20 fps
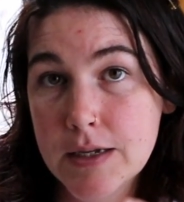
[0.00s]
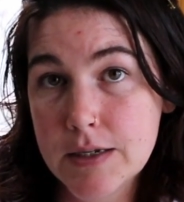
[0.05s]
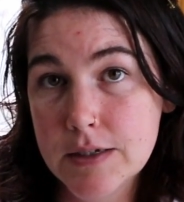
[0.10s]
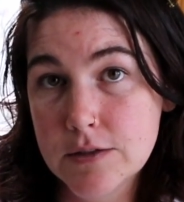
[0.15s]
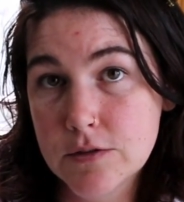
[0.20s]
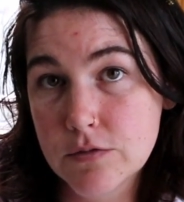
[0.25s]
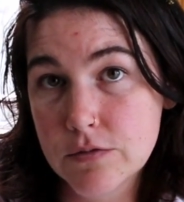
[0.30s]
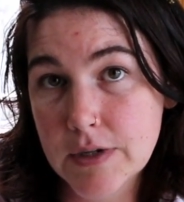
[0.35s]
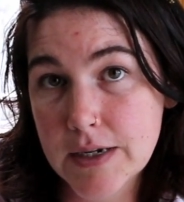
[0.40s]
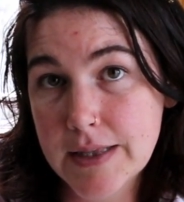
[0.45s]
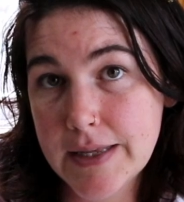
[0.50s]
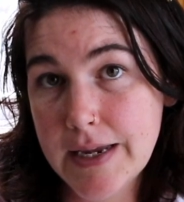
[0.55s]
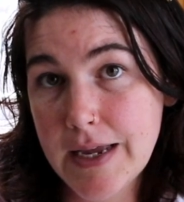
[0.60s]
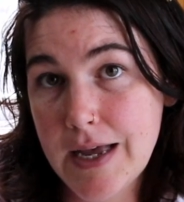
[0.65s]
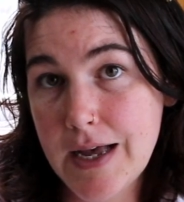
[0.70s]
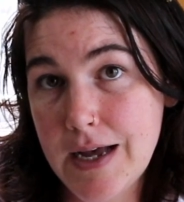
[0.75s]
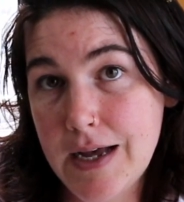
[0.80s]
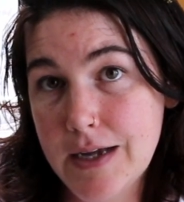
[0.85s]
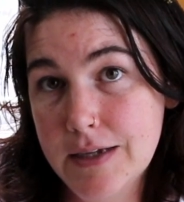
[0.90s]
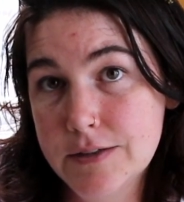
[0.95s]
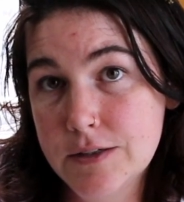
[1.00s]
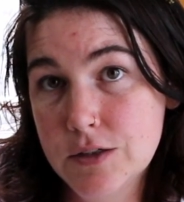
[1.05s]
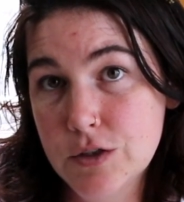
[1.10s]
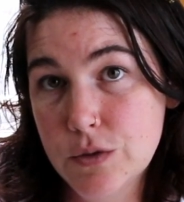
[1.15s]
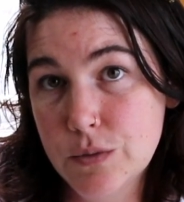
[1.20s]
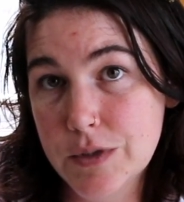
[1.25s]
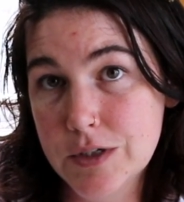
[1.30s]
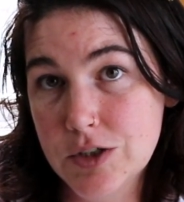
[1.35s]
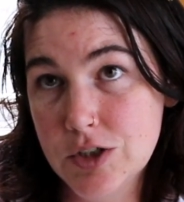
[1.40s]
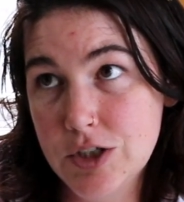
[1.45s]
is really hard
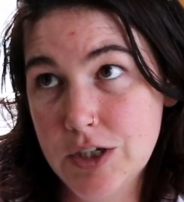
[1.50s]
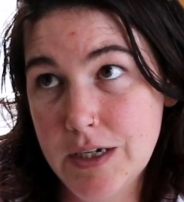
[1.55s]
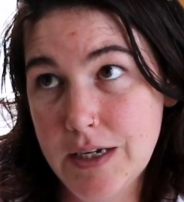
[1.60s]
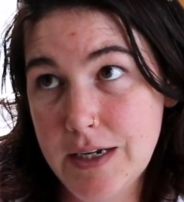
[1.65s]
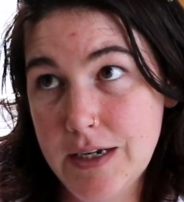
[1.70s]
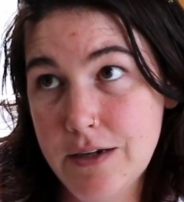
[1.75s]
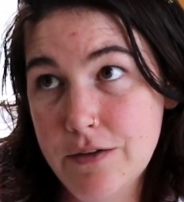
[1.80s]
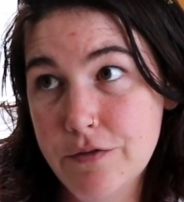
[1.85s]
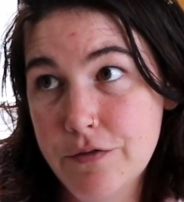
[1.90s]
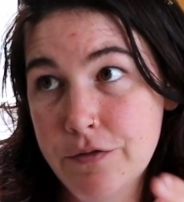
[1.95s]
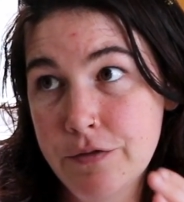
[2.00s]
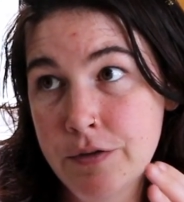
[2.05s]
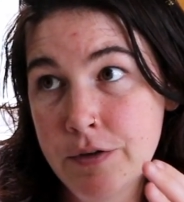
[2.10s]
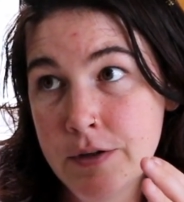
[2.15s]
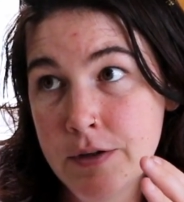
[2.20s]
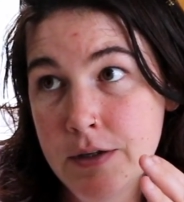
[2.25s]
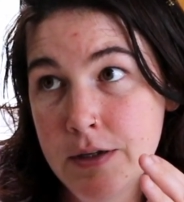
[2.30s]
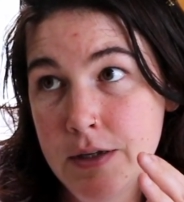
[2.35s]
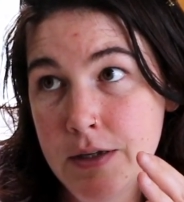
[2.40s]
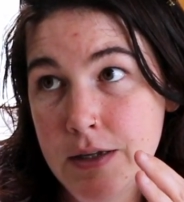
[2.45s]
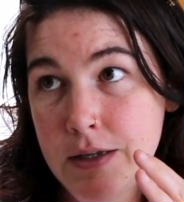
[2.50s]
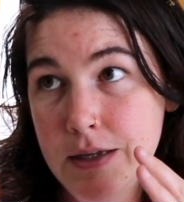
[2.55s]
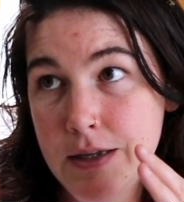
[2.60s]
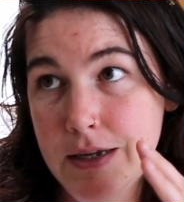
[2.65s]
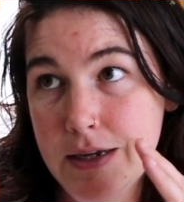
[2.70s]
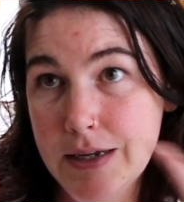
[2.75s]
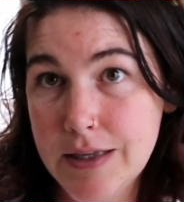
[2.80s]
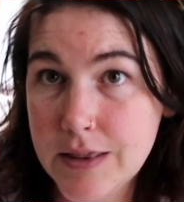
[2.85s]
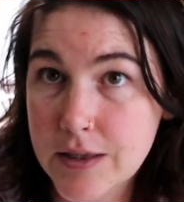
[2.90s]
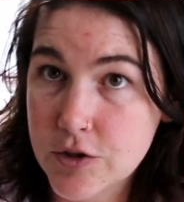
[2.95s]
to achieve
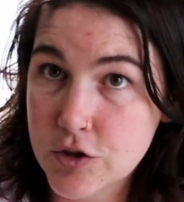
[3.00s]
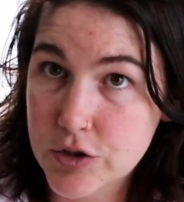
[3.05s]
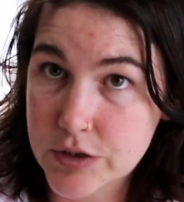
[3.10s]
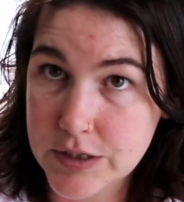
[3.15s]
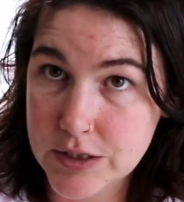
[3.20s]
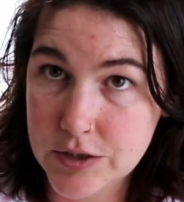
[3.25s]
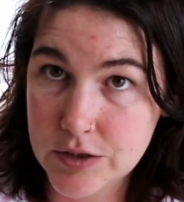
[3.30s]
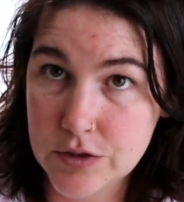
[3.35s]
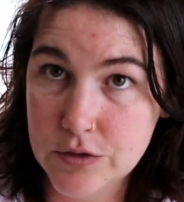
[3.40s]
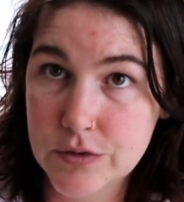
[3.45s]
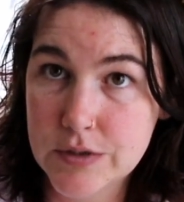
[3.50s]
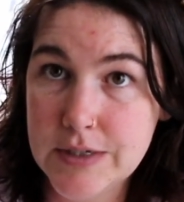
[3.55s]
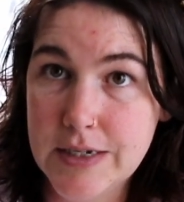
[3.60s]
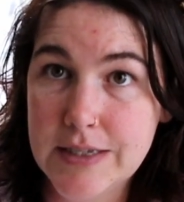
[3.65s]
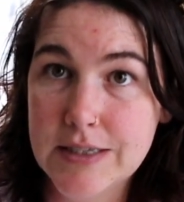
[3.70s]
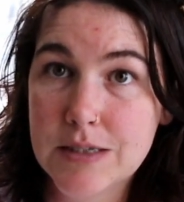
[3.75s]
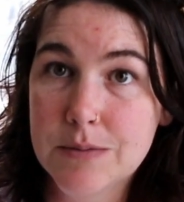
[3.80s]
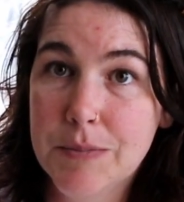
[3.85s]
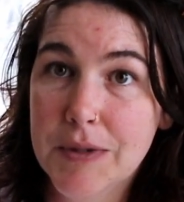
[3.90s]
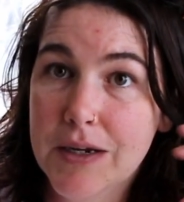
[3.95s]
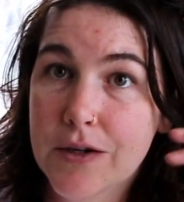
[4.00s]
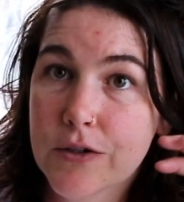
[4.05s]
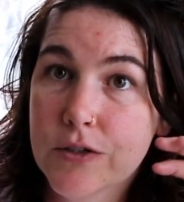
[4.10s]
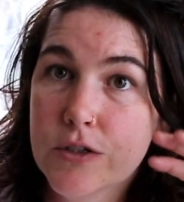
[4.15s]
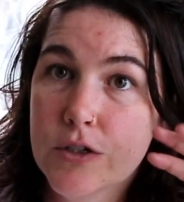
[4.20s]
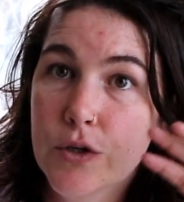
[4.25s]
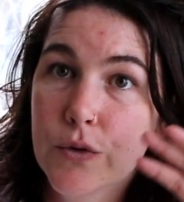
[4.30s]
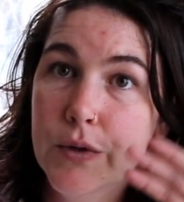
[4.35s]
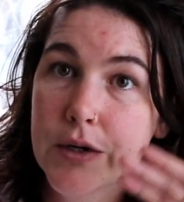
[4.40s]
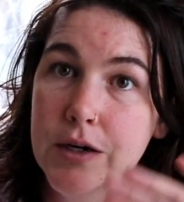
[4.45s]
in the traditional sense
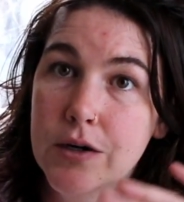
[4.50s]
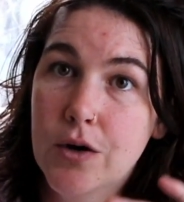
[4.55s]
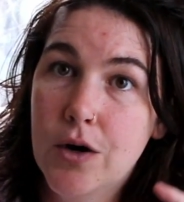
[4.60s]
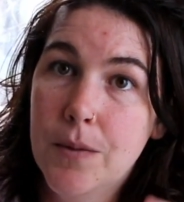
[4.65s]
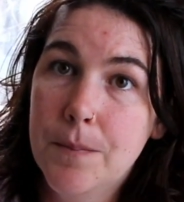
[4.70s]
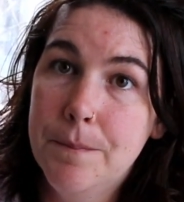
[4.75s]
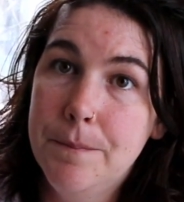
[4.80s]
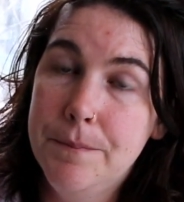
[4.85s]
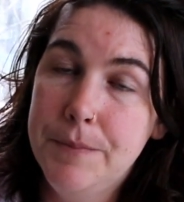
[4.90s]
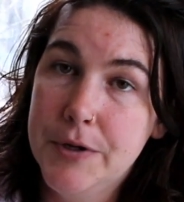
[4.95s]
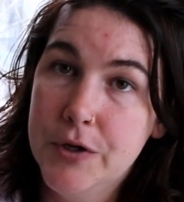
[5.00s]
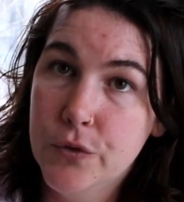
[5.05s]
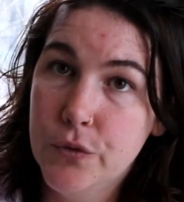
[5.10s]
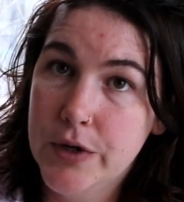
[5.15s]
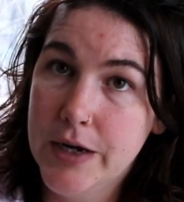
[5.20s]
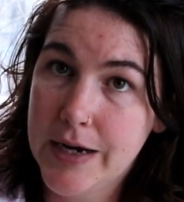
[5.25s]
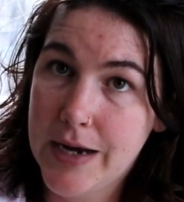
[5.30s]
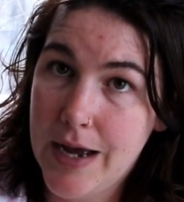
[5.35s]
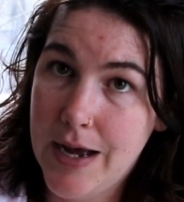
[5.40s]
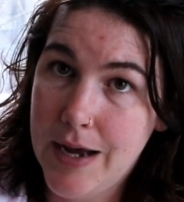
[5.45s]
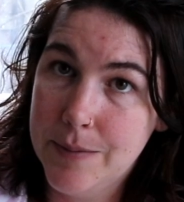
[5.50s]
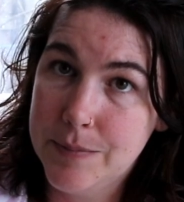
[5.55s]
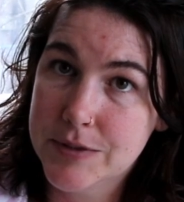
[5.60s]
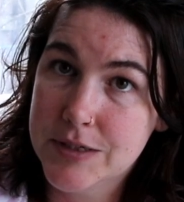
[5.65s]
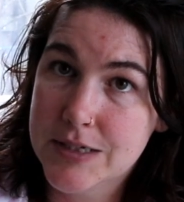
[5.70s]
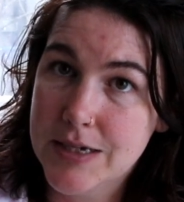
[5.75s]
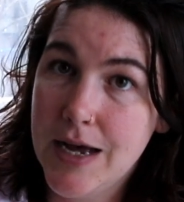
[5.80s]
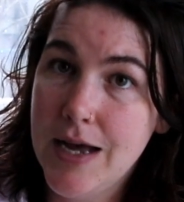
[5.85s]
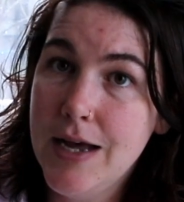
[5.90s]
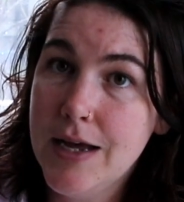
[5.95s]
because you are not building up
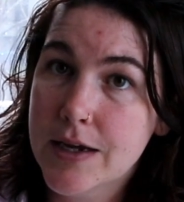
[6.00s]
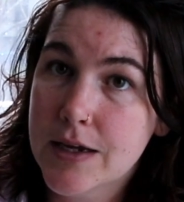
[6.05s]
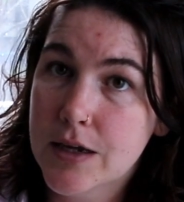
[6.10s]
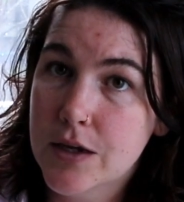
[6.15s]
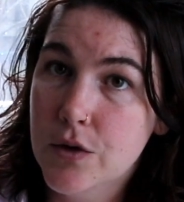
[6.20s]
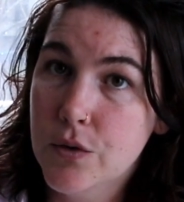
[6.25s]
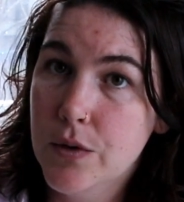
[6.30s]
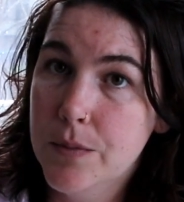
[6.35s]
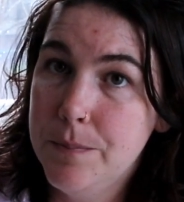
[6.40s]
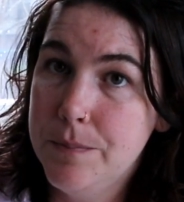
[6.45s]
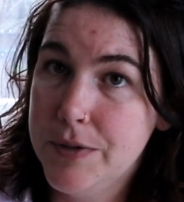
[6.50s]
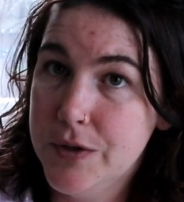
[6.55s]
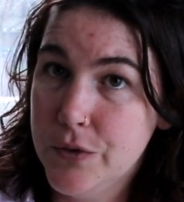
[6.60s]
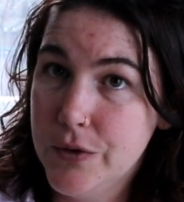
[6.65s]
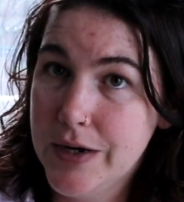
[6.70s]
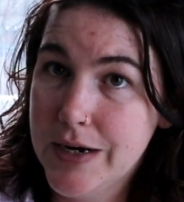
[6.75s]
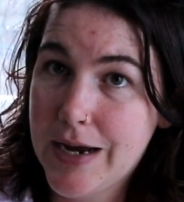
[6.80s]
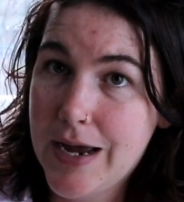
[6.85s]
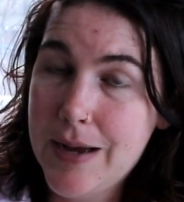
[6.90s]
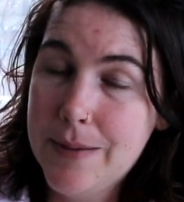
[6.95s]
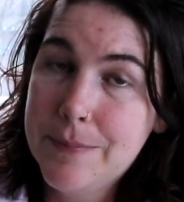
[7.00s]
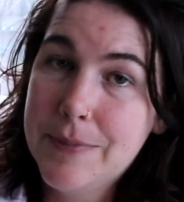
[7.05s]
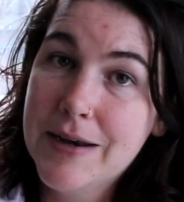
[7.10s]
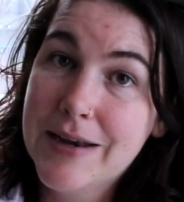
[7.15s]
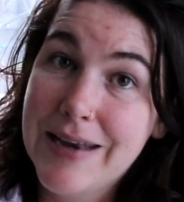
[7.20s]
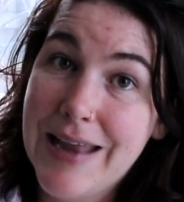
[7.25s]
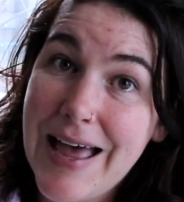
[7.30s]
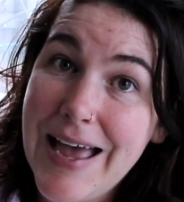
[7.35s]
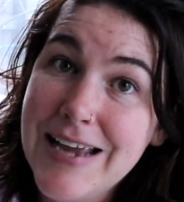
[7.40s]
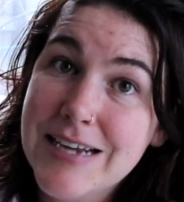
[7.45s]
dark, you are building up
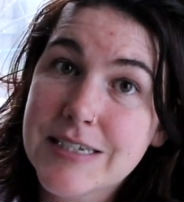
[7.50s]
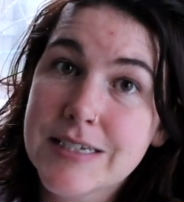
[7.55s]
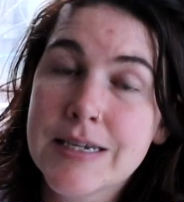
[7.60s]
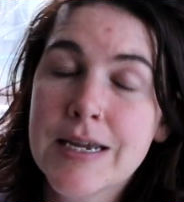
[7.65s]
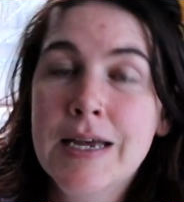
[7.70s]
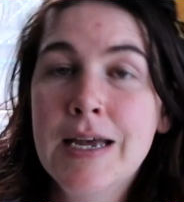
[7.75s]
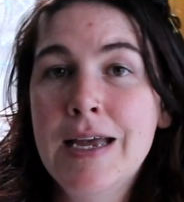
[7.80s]
light,